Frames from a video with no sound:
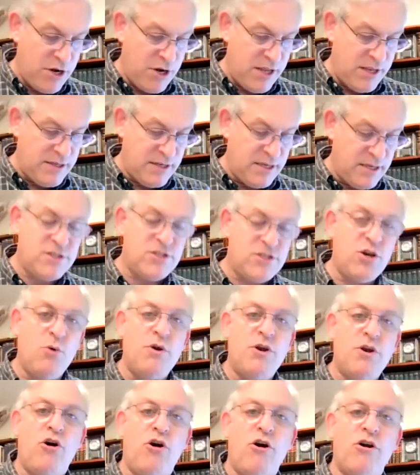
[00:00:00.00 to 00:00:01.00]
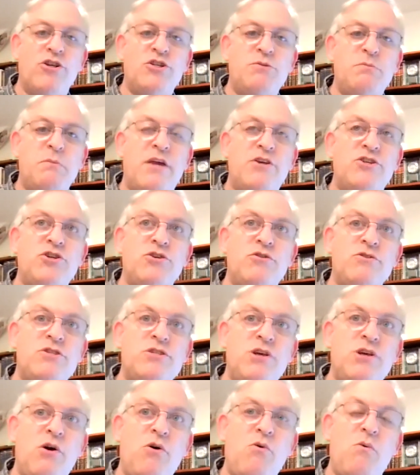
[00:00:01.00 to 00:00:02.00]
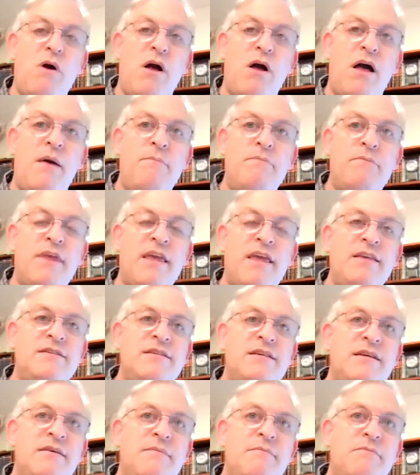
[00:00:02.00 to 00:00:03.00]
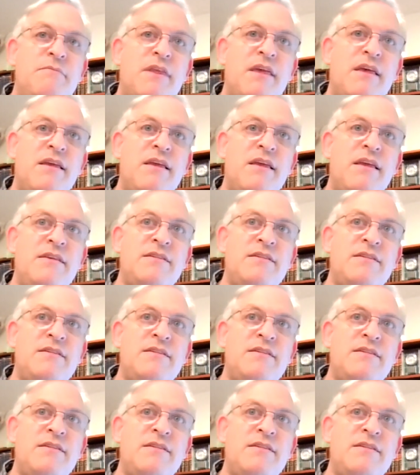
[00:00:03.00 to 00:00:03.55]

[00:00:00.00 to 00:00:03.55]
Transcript: but it did so in large measure. So um, he's a